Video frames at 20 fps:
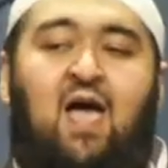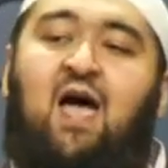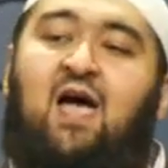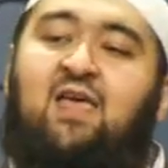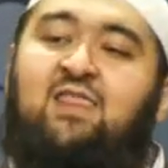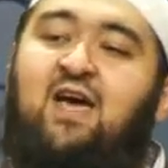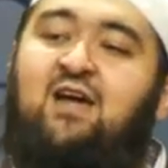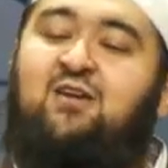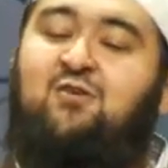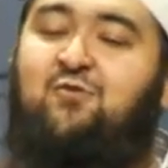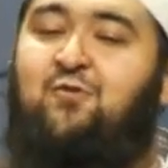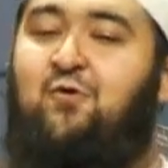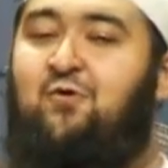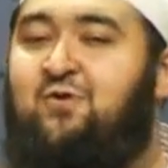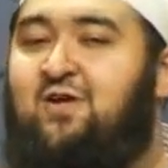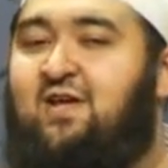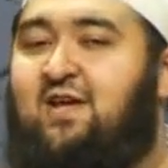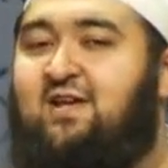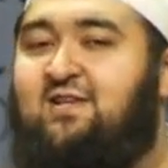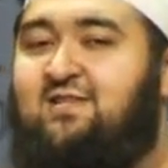And that
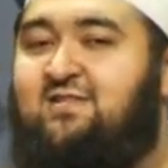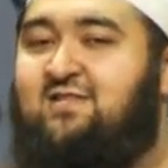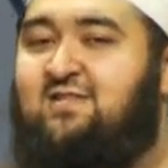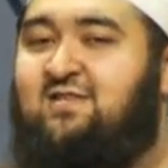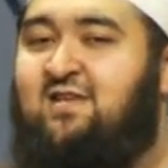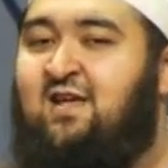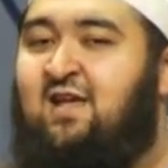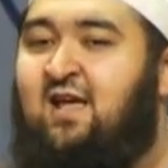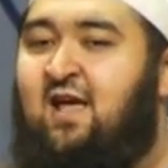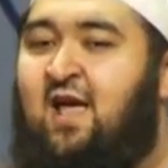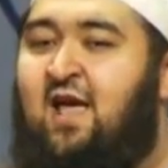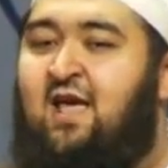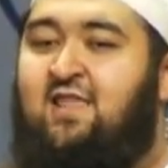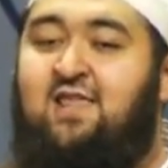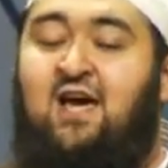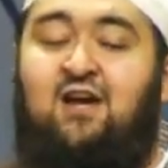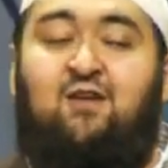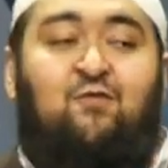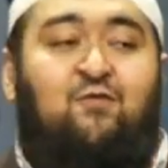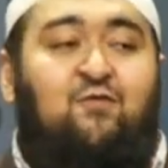quote is
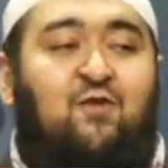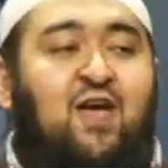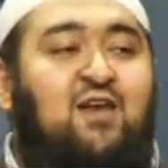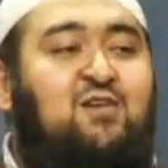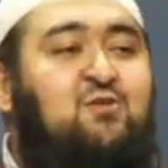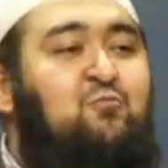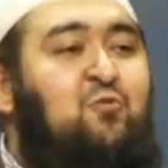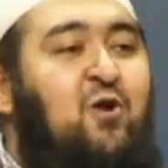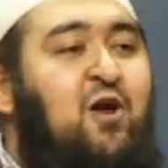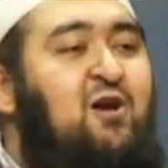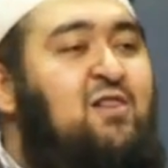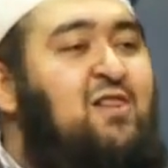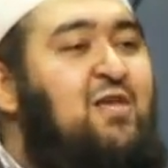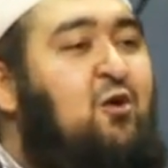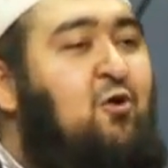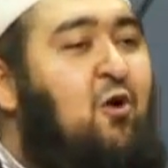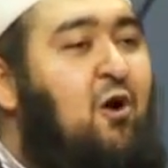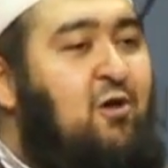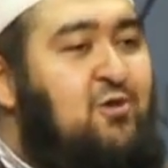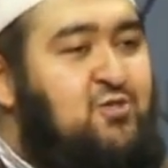that fate rarely
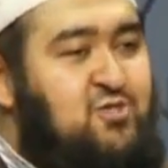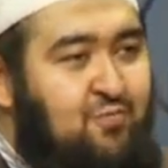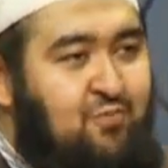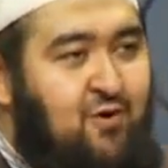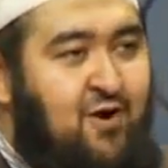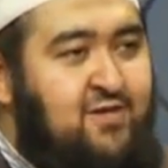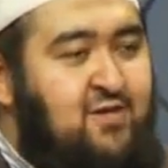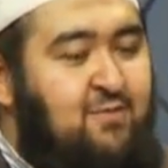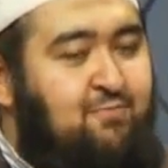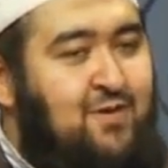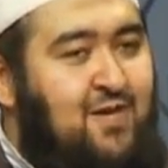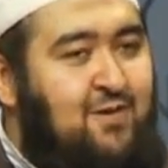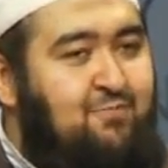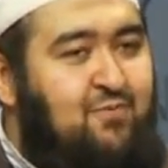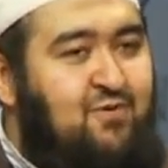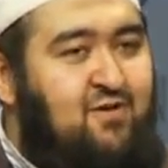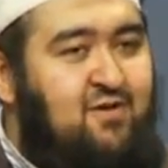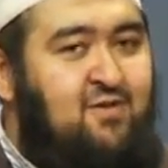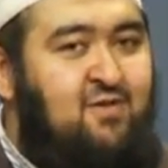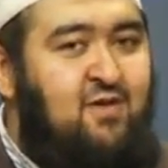calls upon the
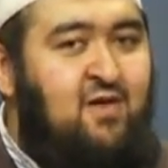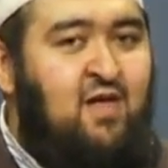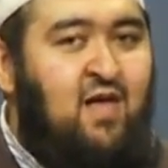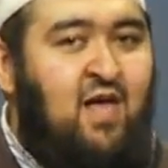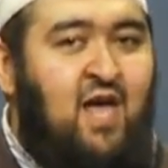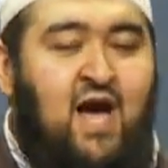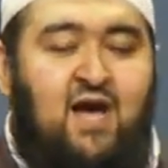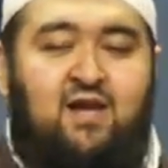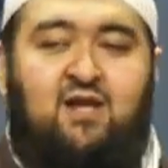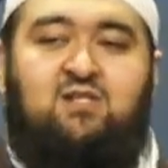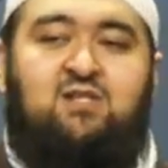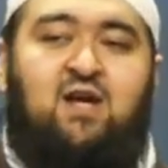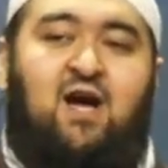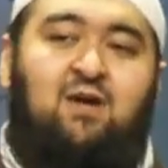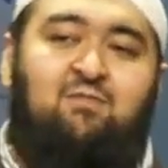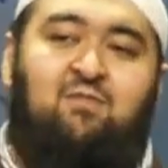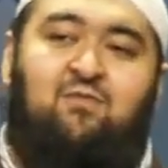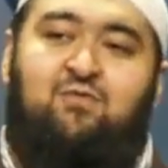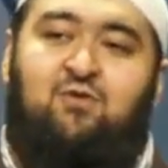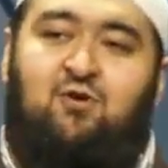people at a
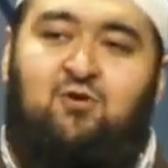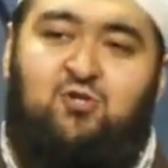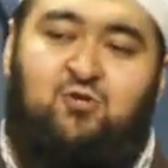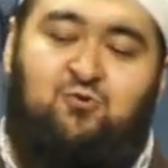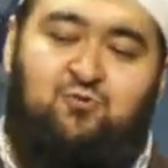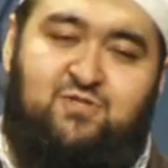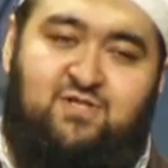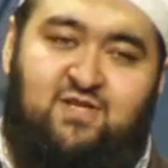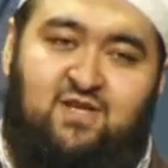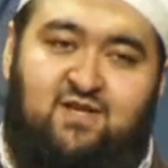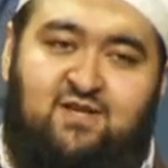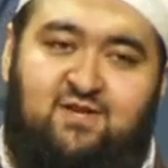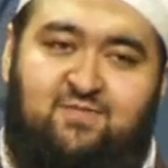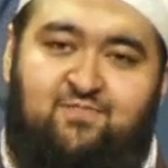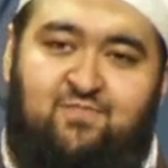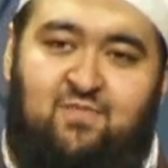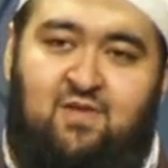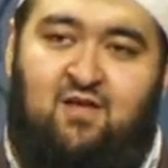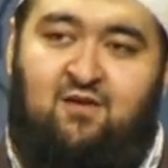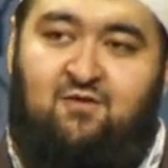time of their choosing.
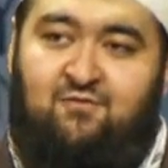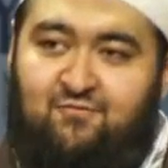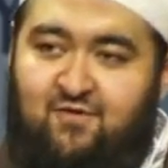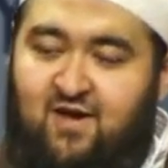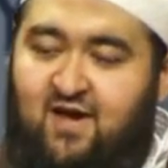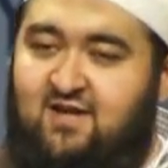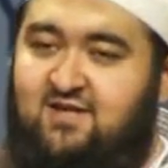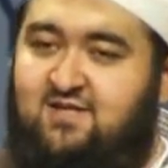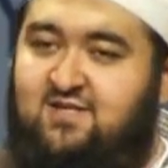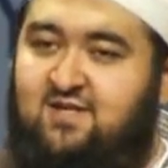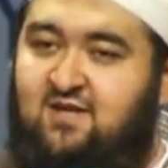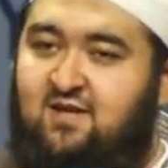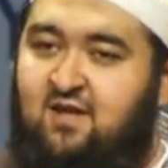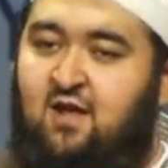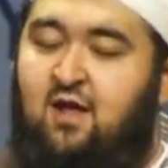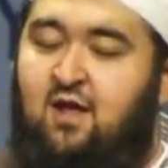Fate